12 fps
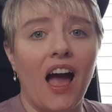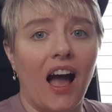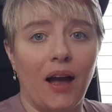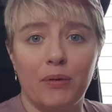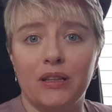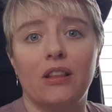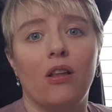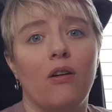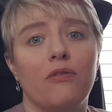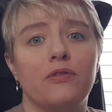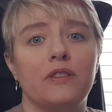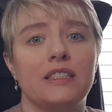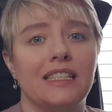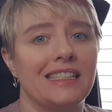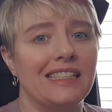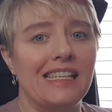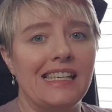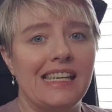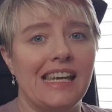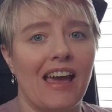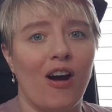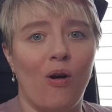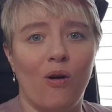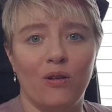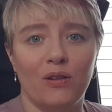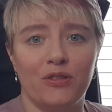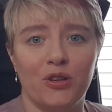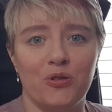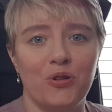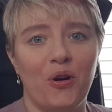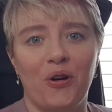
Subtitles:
I would love to see all of you